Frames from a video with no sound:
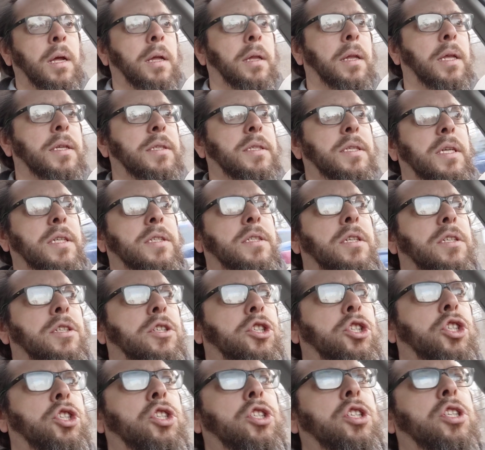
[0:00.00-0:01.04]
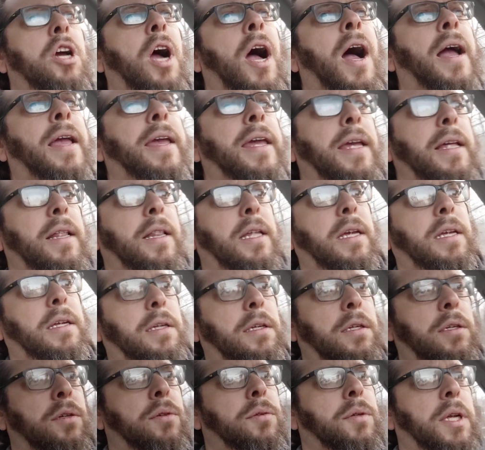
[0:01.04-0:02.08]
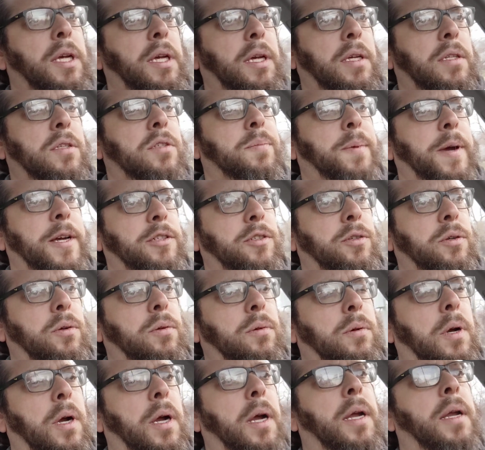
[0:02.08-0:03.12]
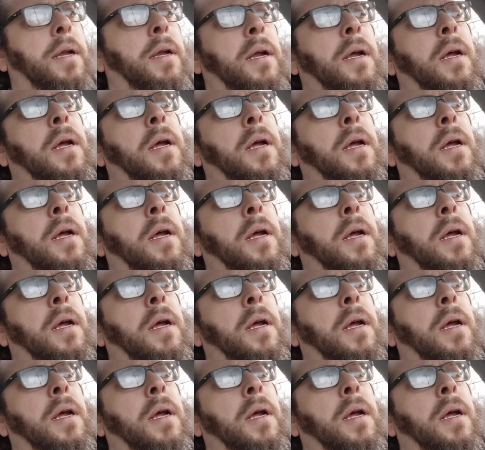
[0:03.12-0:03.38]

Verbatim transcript: This is shockingly unique and special, right?